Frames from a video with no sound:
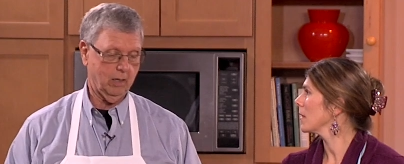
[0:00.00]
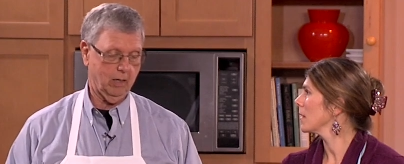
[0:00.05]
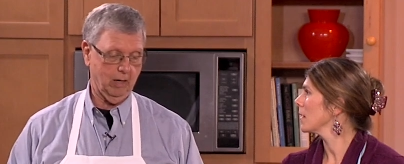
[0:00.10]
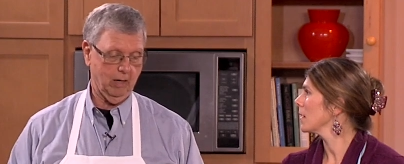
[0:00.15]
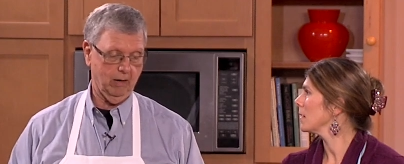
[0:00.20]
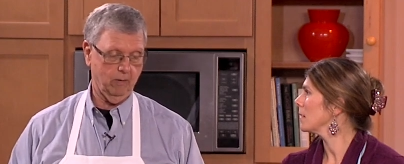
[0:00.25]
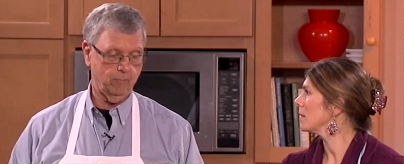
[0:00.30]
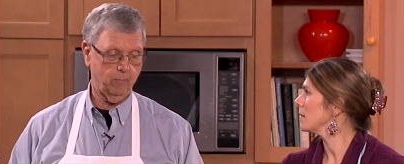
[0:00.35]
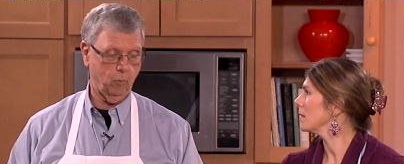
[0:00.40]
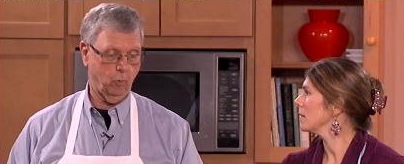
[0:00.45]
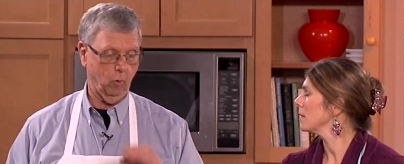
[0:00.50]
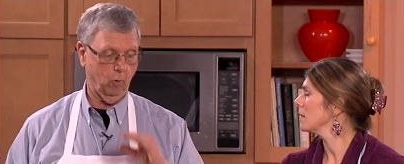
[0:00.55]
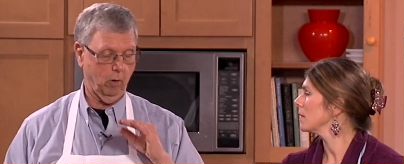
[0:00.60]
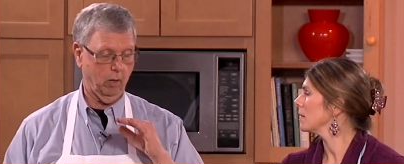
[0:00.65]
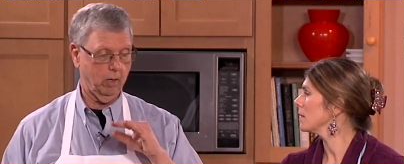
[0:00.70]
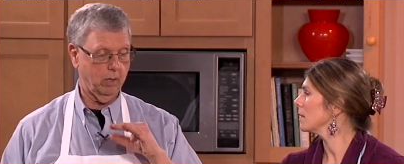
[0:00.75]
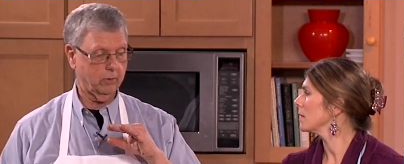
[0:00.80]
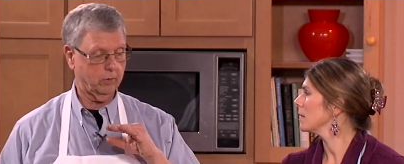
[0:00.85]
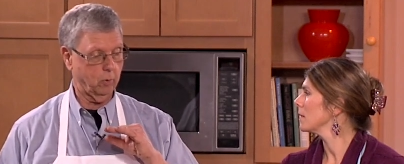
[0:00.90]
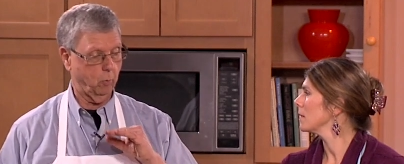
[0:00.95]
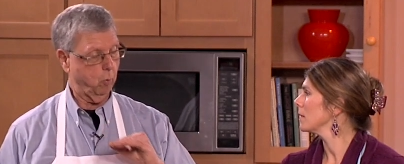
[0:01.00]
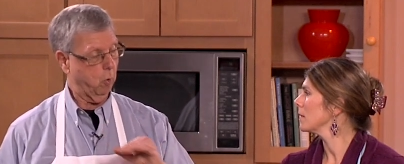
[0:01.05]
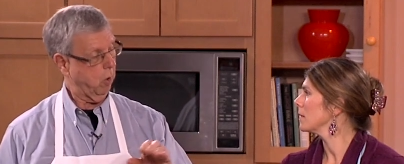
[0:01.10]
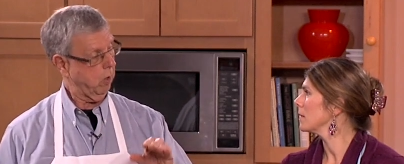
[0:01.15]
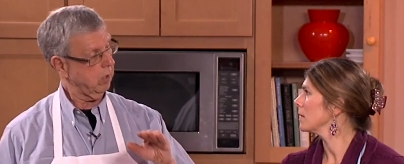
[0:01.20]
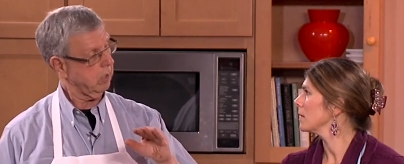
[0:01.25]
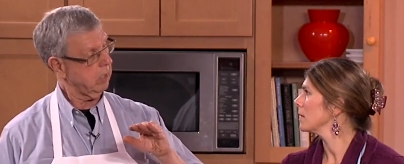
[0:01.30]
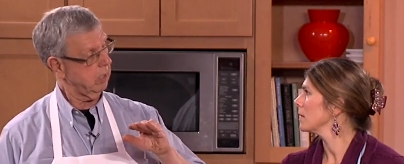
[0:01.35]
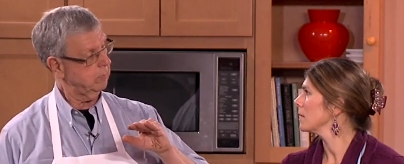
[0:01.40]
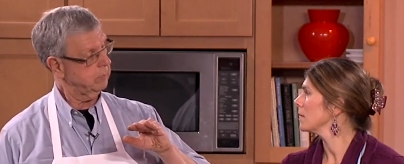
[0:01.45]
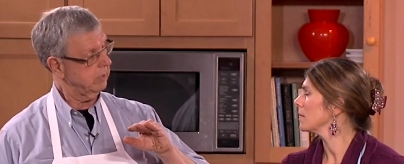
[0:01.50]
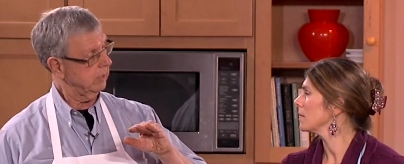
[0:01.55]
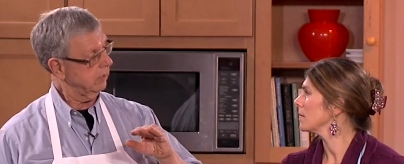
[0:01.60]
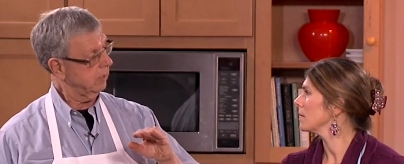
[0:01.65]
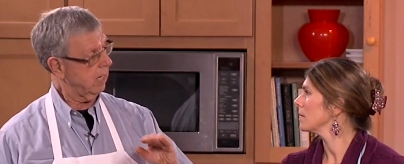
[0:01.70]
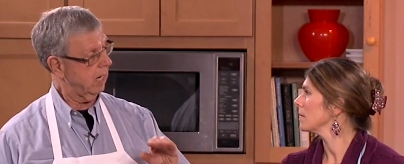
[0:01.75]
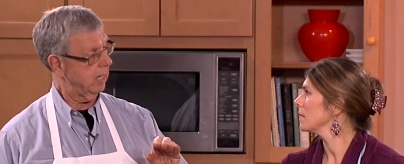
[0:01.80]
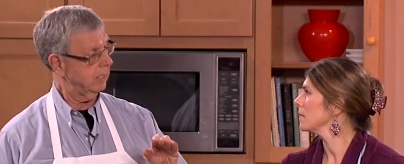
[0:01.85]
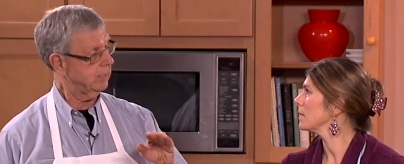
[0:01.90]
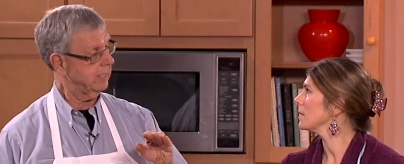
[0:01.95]
Speaker 1: uh, or the water comes
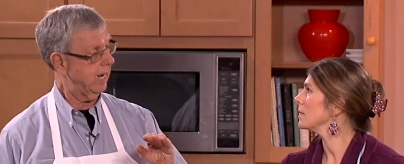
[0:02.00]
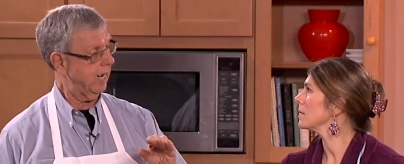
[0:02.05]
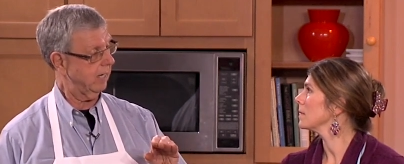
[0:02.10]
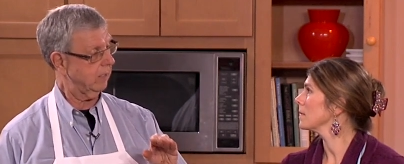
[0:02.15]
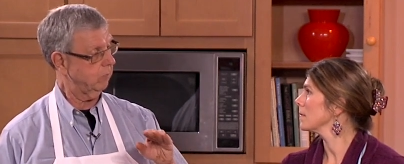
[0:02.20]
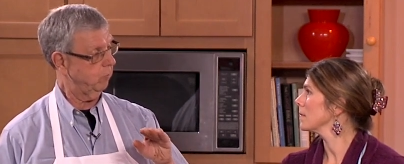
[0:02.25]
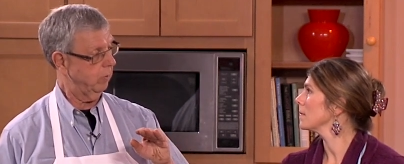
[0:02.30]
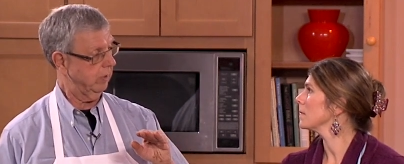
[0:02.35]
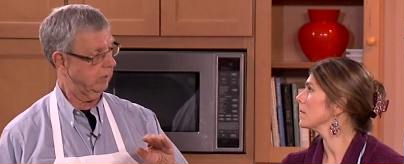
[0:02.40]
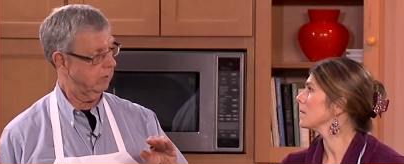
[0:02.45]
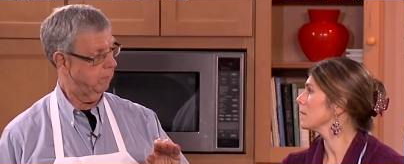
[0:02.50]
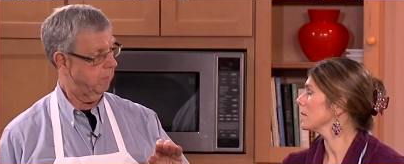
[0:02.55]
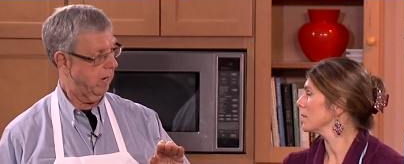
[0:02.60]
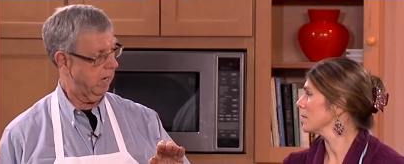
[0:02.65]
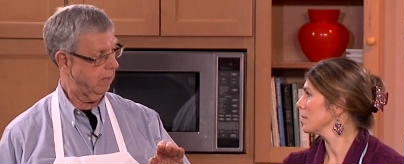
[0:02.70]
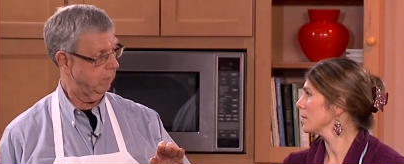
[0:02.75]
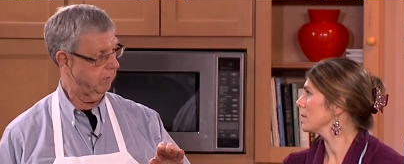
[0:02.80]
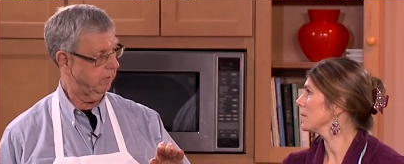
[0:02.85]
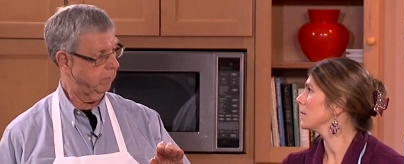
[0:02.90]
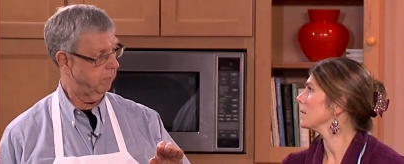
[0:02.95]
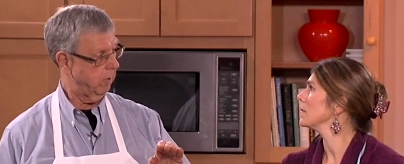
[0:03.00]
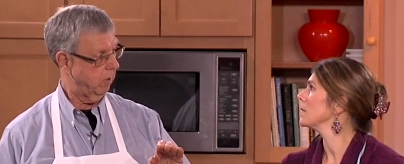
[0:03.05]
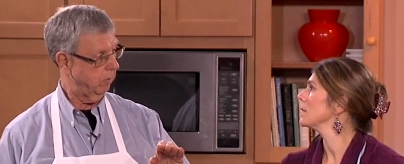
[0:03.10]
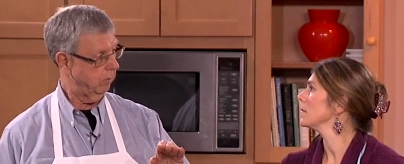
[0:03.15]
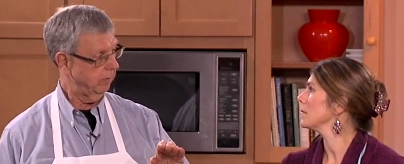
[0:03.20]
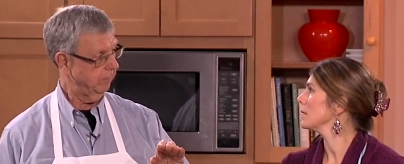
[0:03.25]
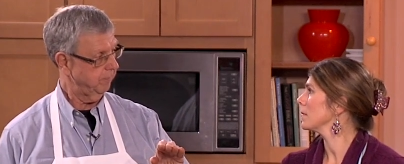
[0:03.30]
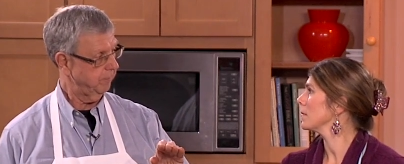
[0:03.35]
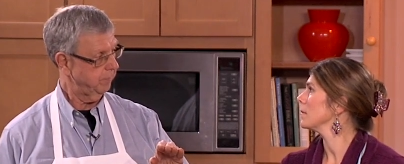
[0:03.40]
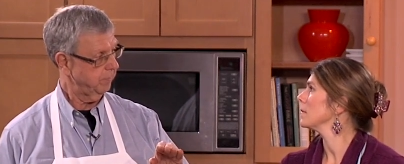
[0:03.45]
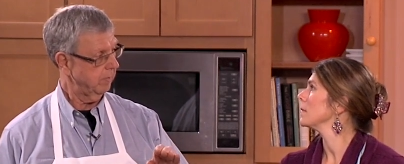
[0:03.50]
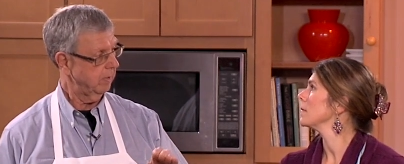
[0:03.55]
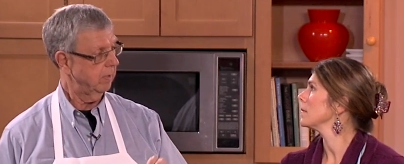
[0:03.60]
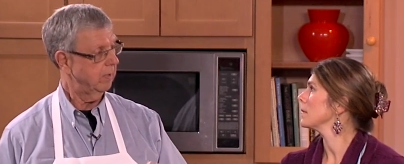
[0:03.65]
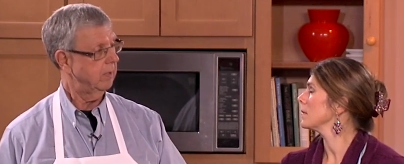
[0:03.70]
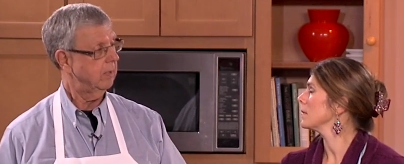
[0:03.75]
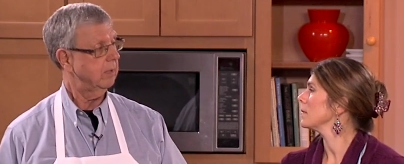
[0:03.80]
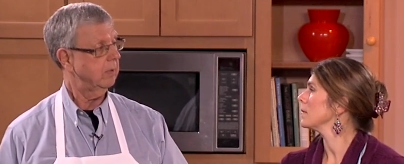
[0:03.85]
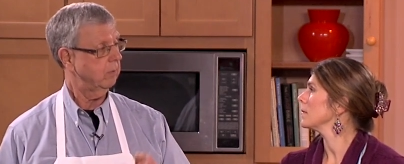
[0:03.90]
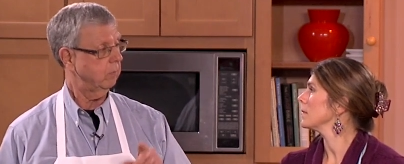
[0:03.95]
in contact with the bottom of the bowl,
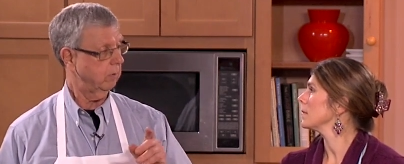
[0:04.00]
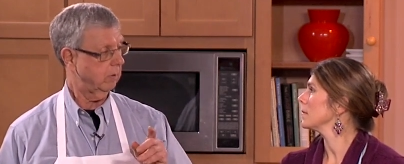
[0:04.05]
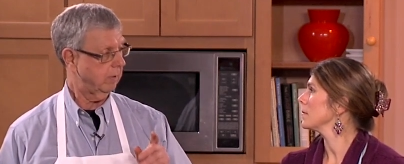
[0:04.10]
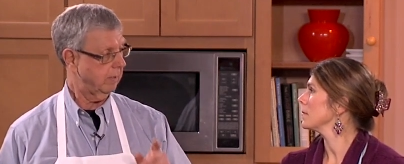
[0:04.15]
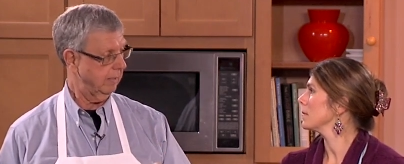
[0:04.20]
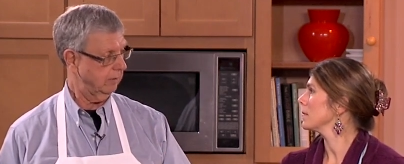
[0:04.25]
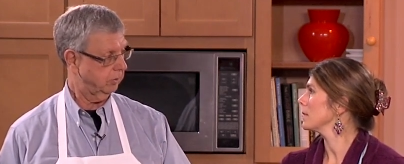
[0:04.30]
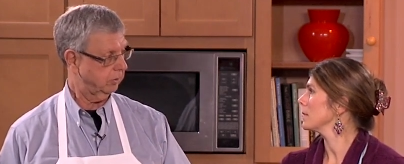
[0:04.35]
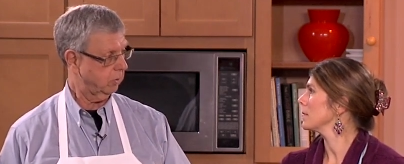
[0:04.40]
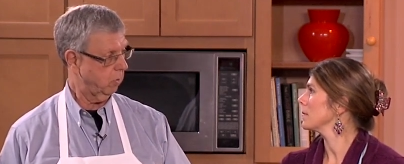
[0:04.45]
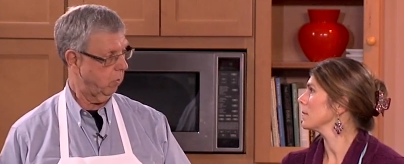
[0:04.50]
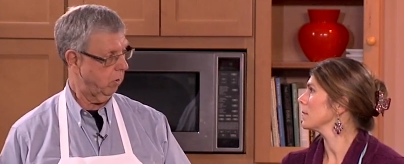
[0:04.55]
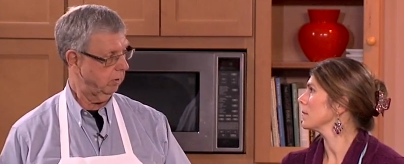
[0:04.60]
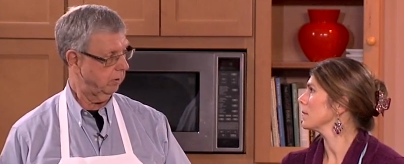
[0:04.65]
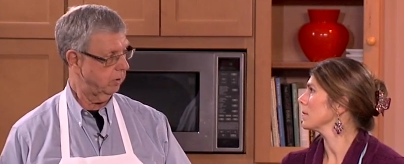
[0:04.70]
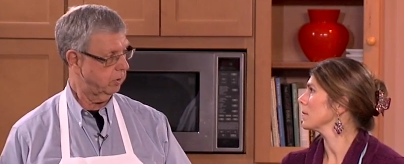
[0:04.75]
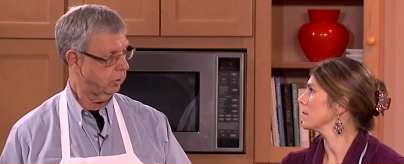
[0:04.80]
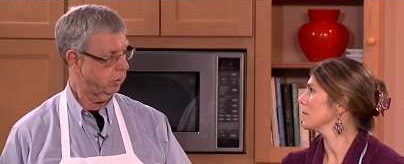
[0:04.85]
can scald the